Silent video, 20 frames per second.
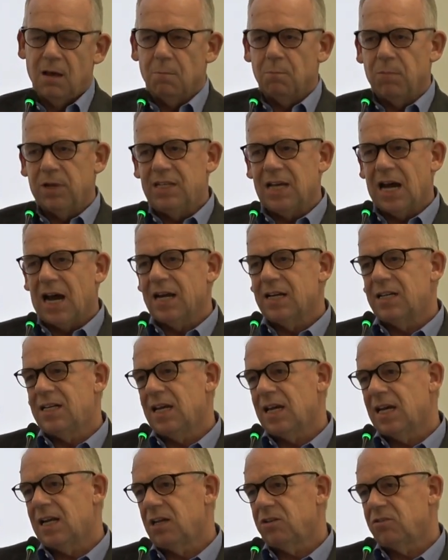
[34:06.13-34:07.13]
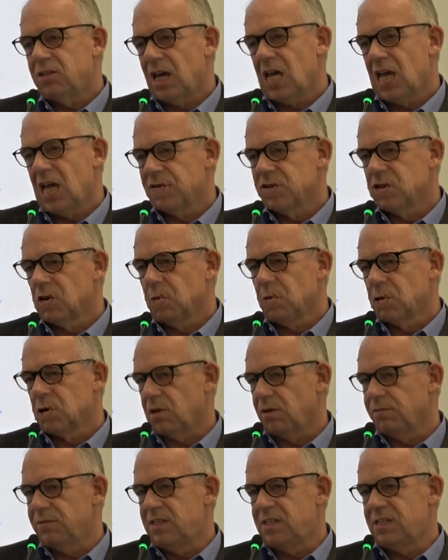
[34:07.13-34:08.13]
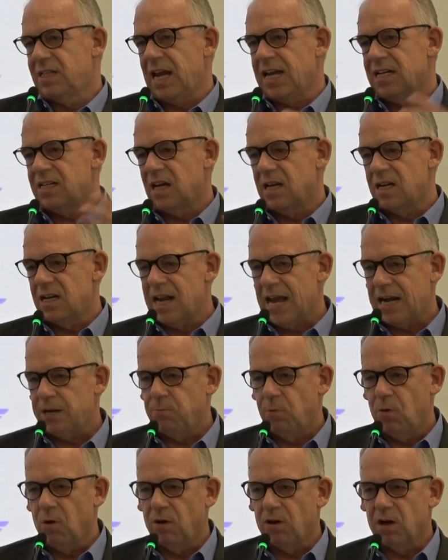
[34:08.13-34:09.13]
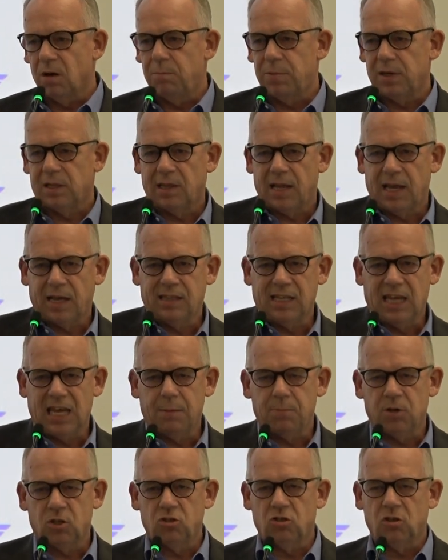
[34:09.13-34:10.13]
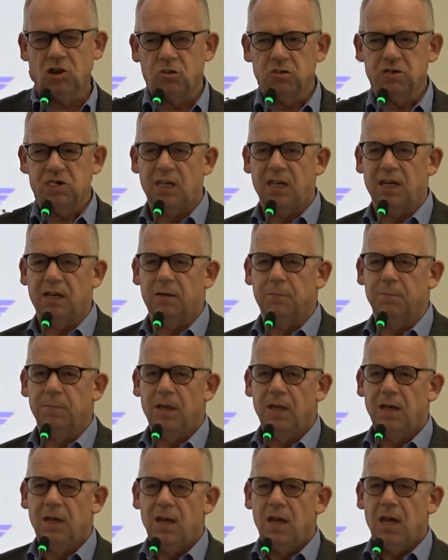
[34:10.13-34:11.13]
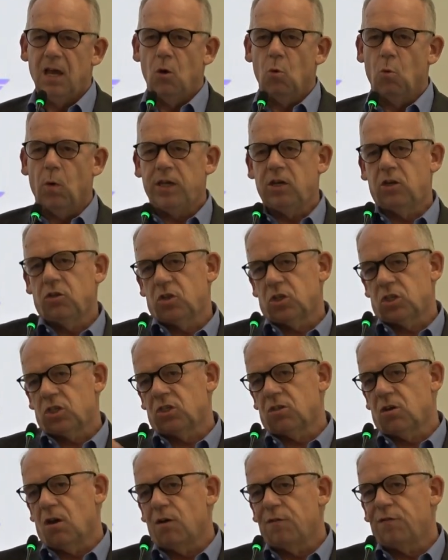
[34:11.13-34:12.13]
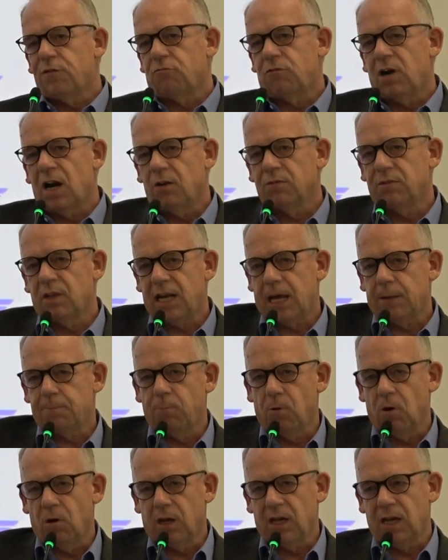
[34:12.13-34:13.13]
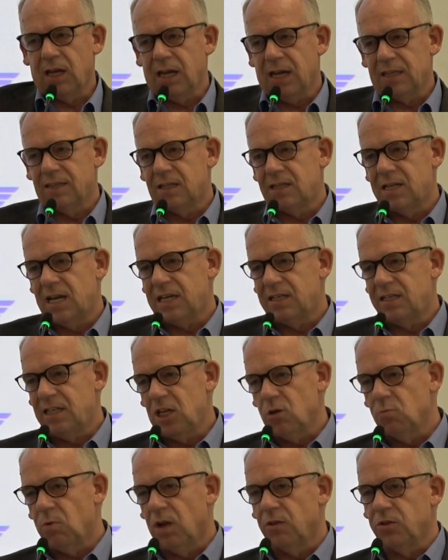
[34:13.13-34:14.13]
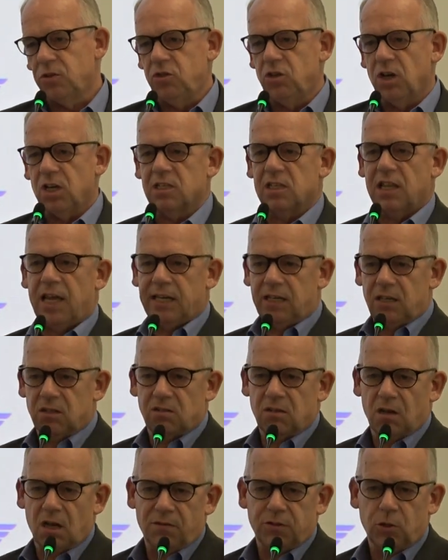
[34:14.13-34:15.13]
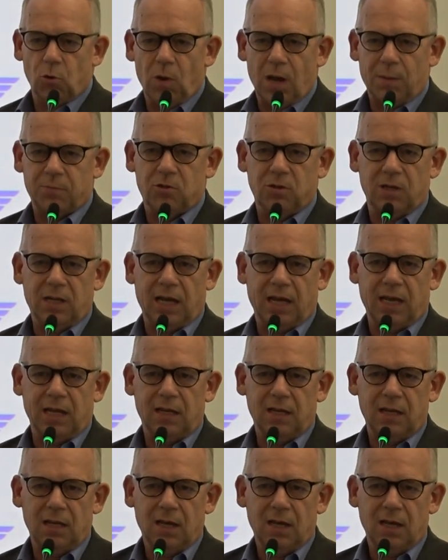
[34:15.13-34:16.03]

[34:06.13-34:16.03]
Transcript: But the idea you have some sort of data network, a bit like the image that shows here, where you could just surf around the network and get the data you want, just like you surf the web today,